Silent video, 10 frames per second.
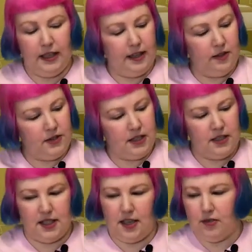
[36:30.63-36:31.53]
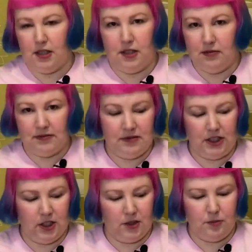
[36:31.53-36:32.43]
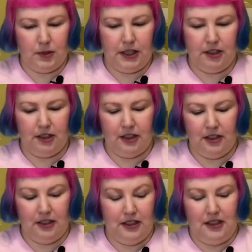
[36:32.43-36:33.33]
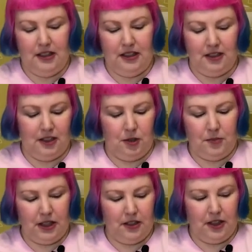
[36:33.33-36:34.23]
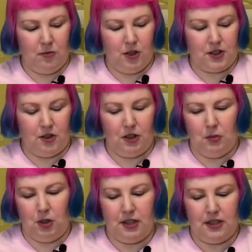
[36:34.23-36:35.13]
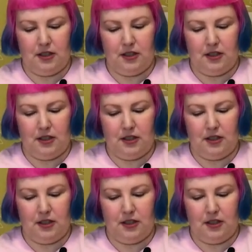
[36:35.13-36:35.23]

And obviously it's definitely, you know, bigger, a lot bigger than what's on the box.